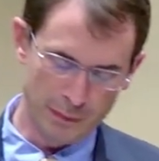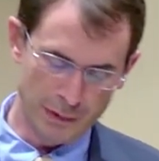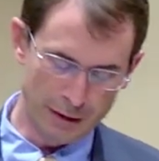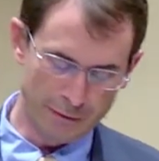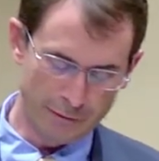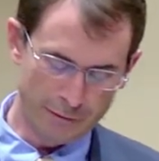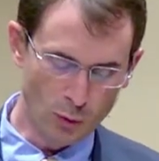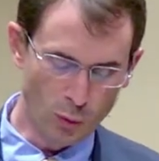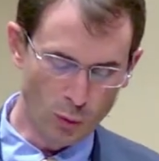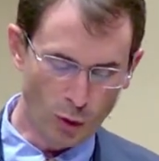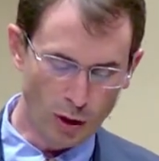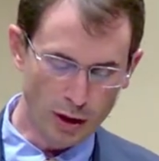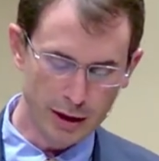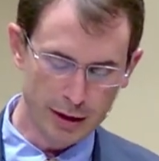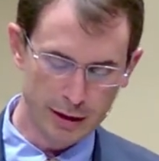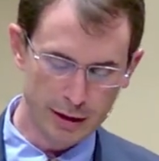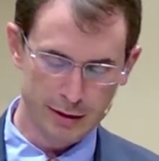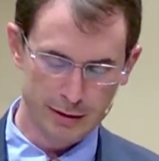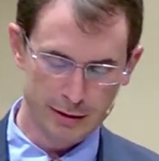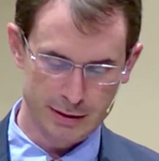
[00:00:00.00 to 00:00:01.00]
if you want
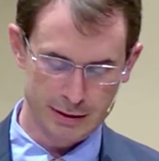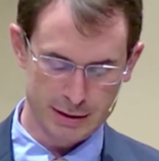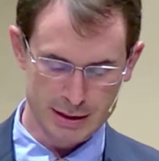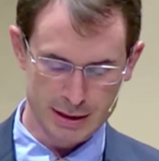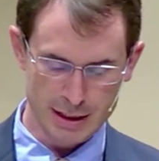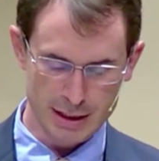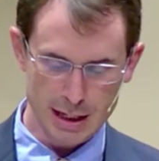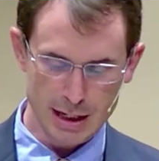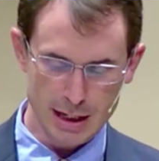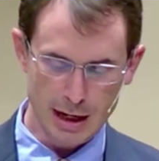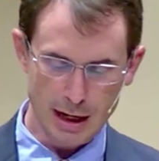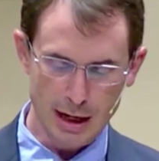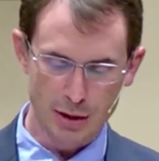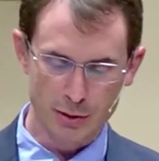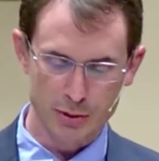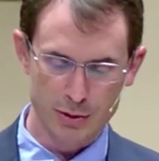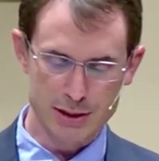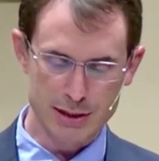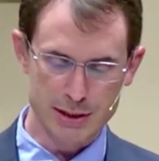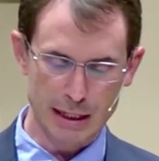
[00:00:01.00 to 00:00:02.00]
to see
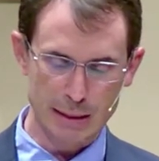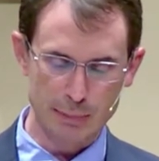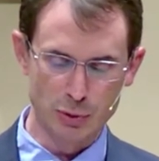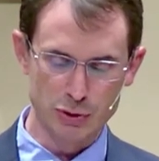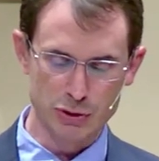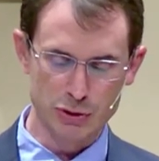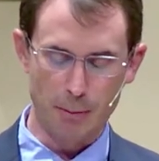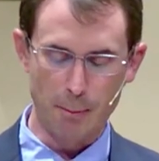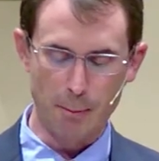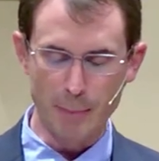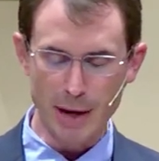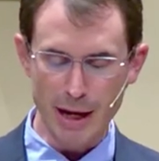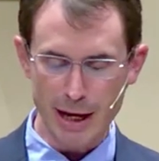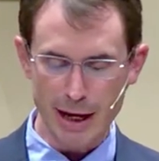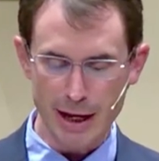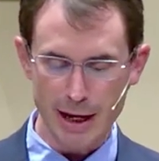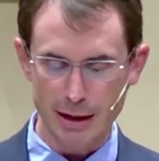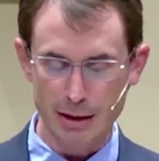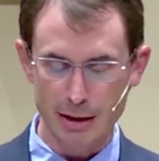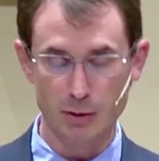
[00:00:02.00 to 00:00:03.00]
how disciples are
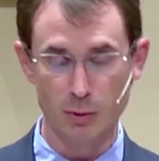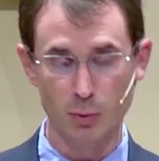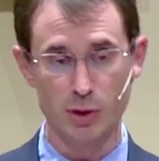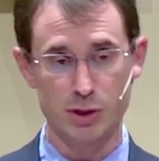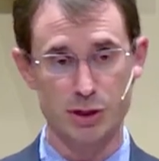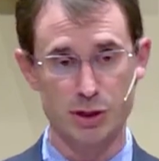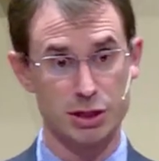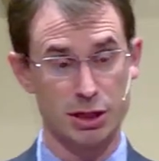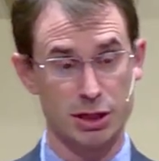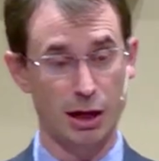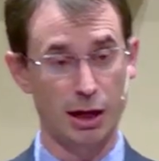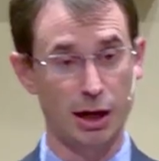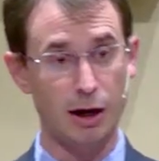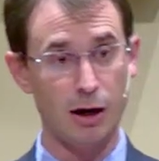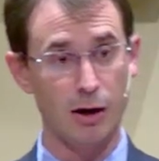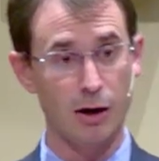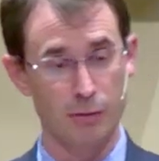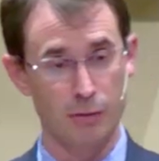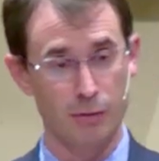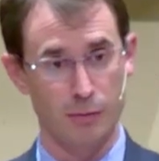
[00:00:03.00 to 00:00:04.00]
made, which is
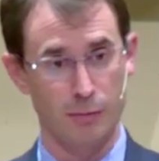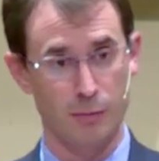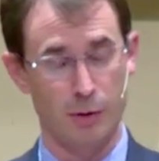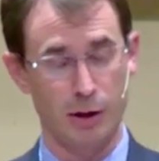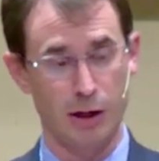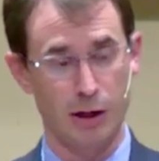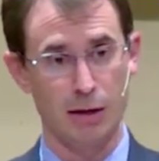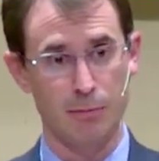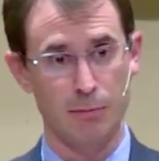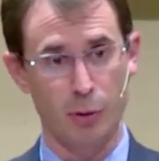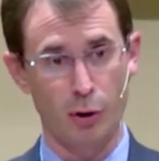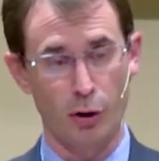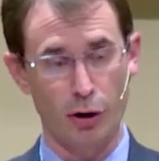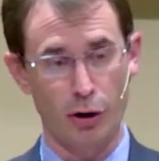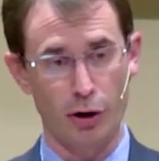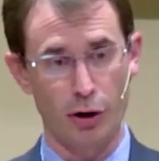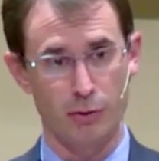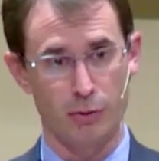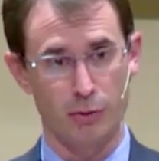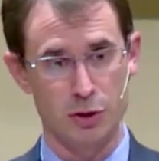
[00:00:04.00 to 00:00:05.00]
our, in
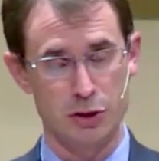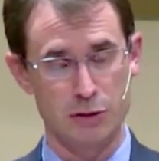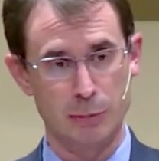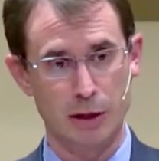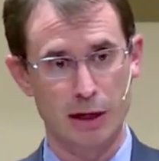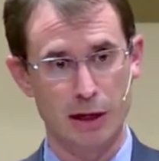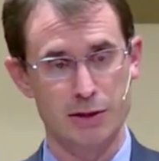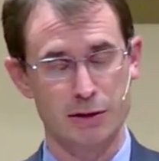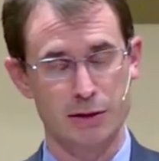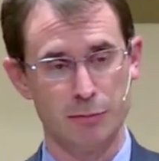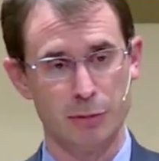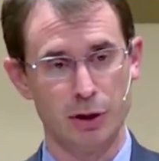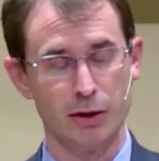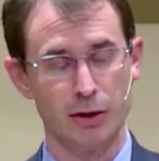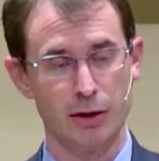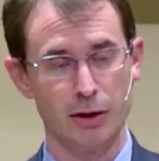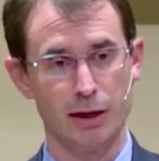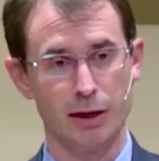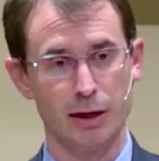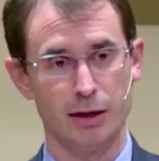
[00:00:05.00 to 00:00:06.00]
part,
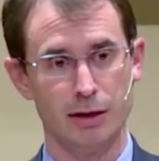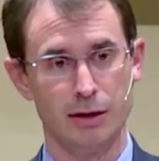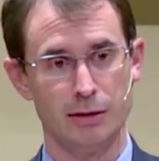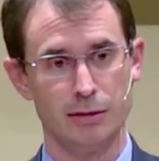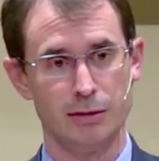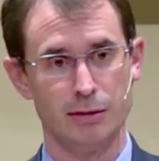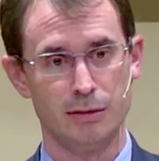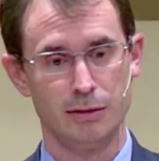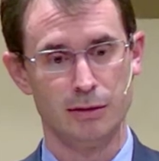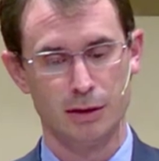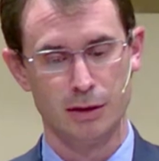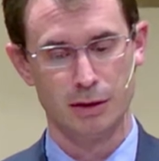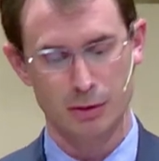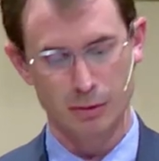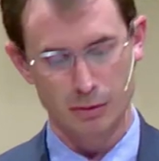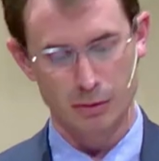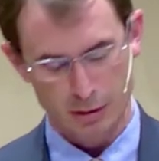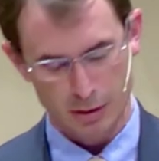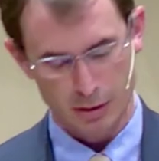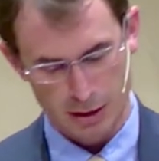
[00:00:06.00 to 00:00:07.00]
responsibility,
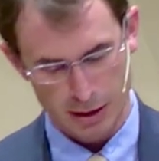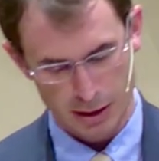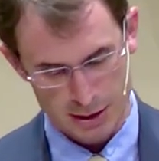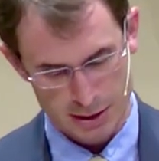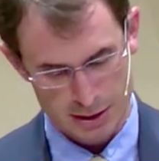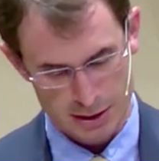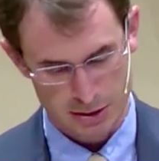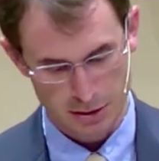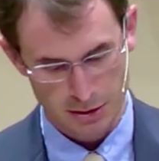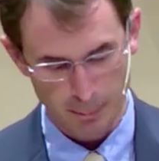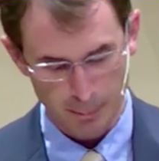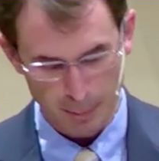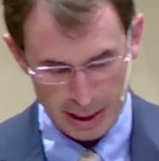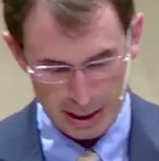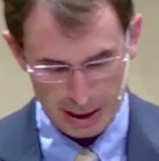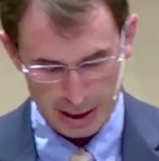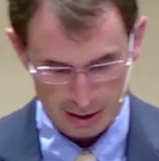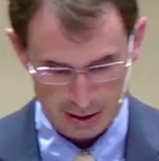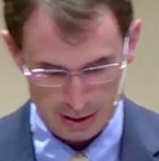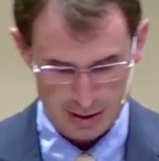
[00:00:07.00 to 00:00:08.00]
is to
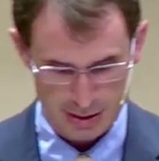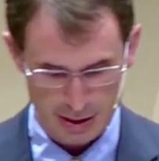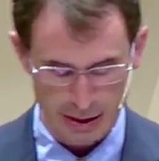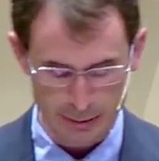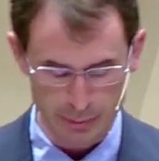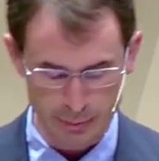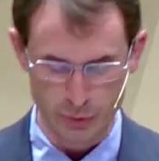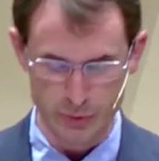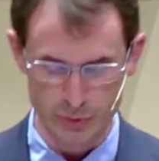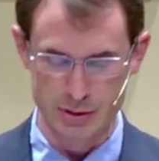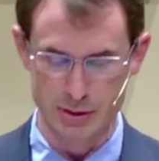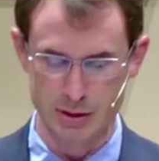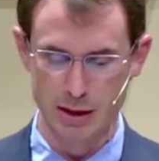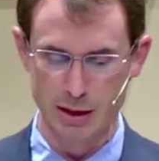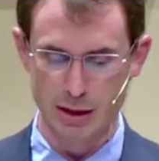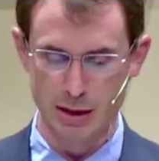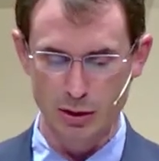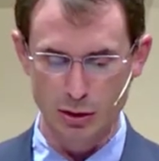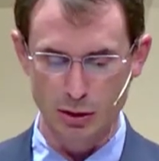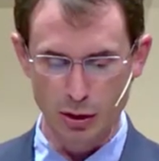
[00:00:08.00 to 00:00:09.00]
make disciples,
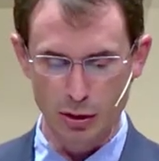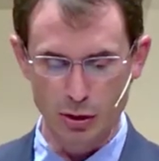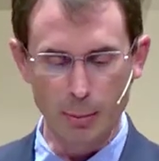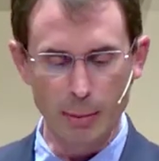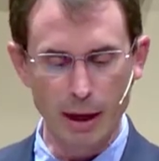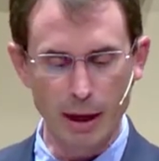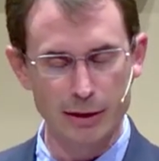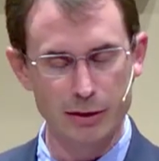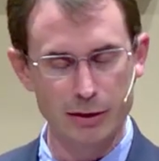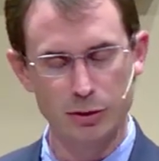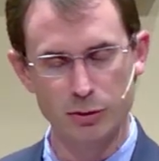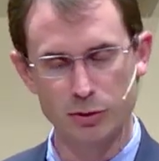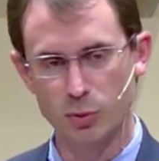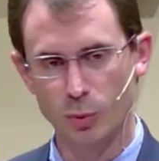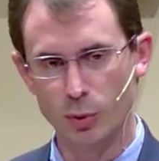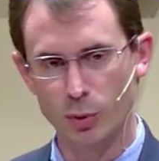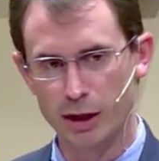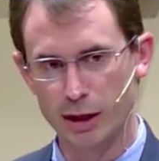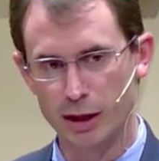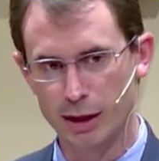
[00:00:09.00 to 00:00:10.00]
you go to Matthew
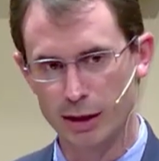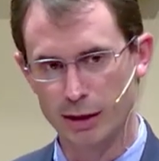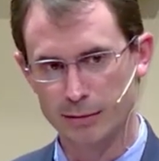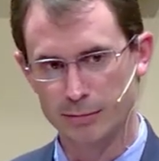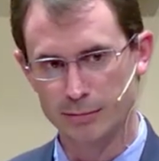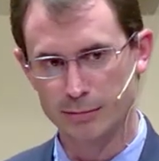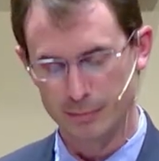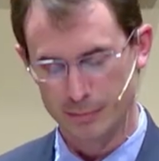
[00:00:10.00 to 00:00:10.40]
28.